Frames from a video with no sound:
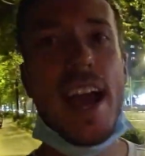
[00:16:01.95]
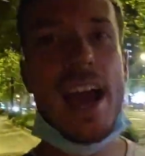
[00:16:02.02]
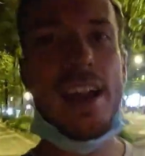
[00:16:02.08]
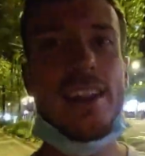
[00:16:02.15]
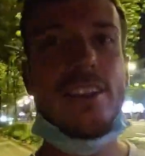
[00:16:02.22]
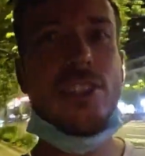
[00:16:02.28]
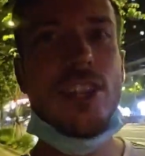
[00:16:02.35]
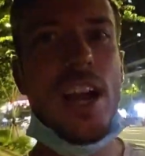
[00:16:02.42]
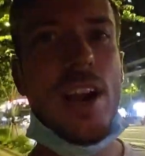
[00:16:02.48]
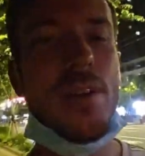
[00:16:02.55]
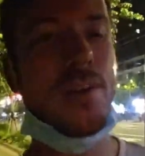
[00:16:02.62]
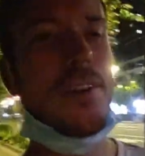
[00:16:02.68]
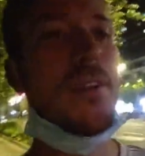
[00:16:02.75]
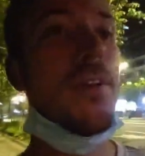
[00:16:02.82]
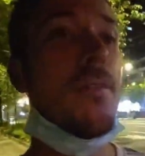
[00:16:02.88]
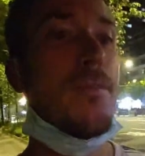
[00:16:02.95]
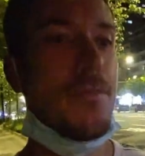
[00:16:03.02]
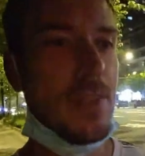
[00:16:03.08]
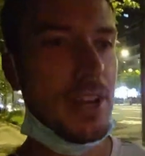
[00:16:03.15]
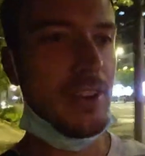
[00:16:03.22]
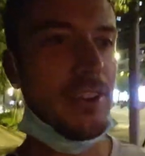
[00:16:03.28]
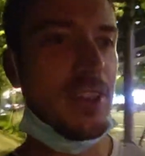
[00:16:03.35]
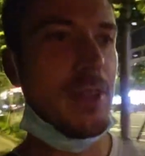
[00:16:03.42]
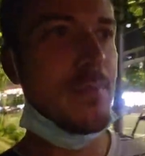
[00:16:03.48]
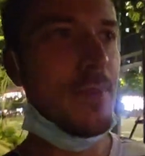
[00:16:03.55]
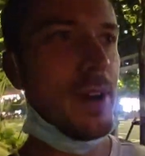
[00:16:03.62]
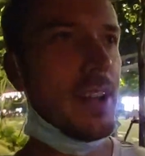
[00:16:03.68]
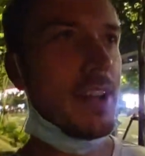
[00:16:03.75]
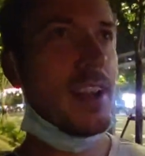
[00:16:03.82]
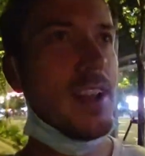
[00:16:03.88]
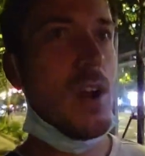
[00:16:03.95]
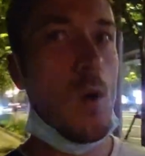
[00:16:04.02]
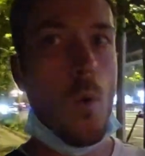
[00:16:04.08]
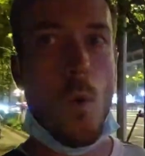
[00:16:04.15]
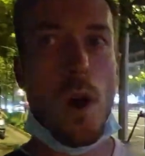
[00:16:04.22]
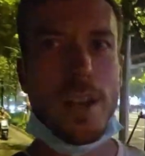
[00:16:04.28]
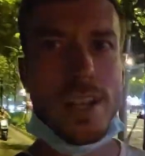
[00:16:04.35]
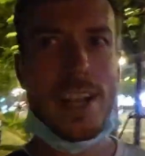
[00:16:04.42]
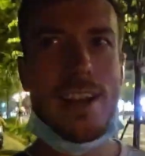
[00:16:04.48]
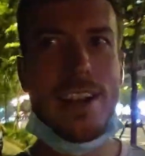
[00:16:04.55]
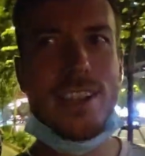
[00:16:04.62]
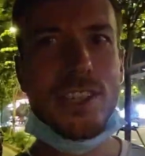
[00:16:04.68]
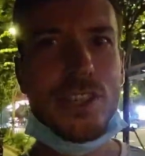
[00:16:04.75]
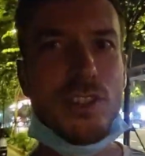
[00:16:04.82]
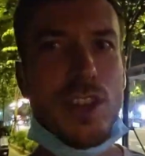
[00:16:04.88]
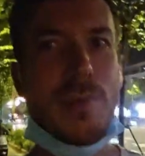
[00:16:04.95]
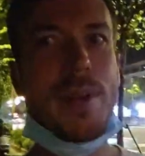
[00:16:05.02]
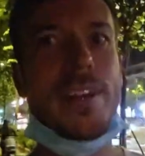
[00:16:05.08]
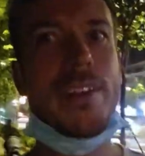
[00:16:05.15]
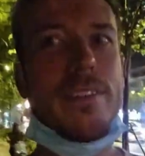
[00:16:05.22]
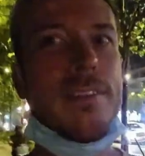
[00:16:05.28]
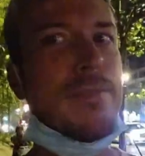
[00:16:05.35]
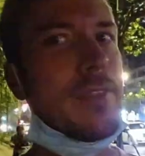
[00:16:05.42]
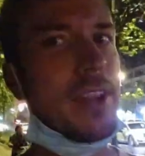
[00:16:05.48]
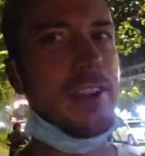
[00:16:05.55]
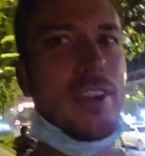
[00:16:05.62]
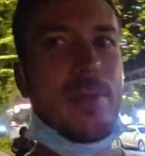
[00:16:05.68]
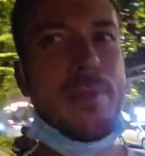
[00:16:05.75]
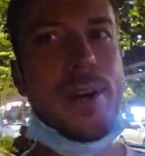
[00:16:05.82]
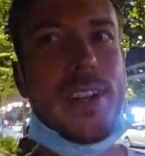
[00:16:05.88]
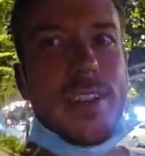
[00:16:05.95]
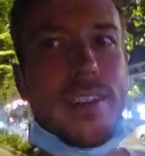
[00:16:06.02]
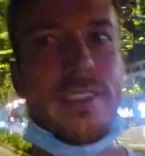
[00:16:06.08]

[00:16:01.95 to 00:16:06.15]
Out of the shower, finger in the butt. Walking on streaming, finger in the butt.